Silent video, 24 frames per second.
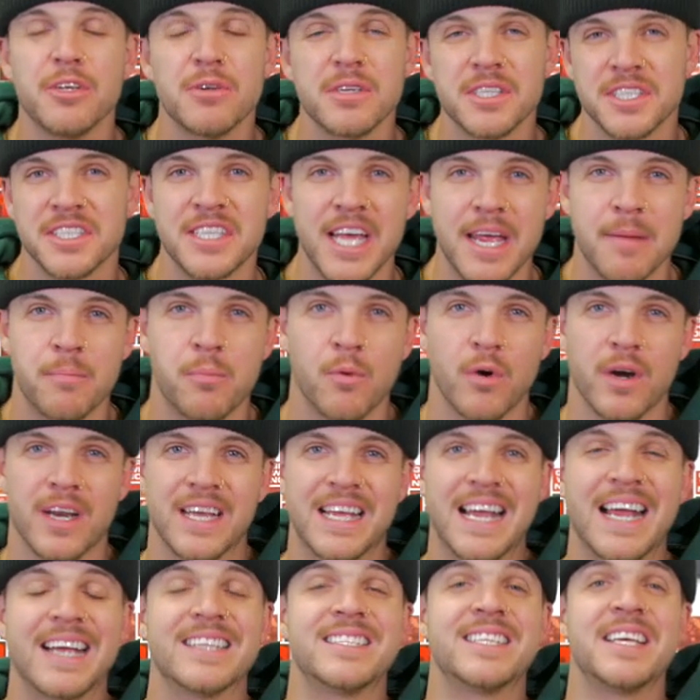you to skateboarding.
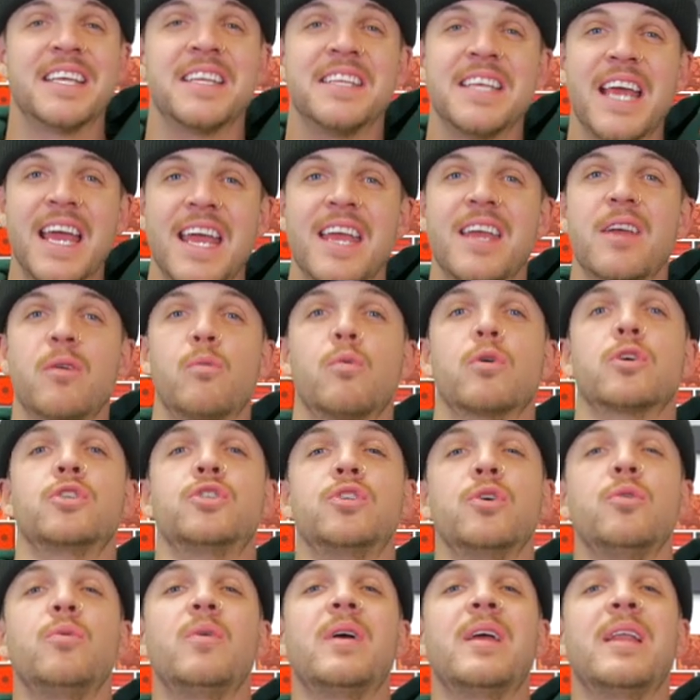And today we're
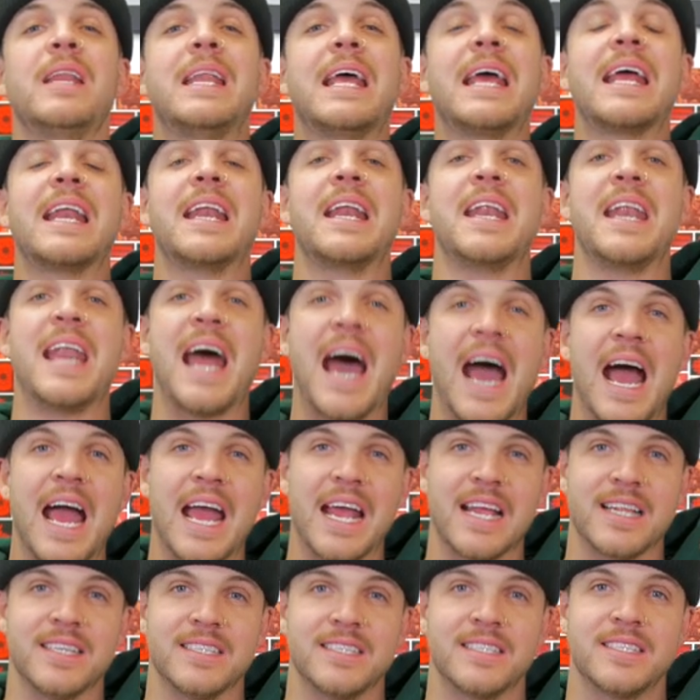doing
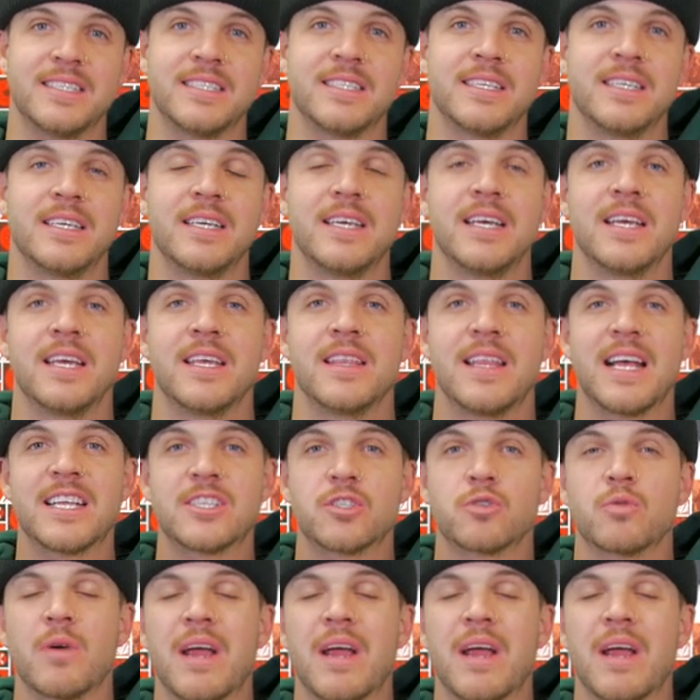nines. That's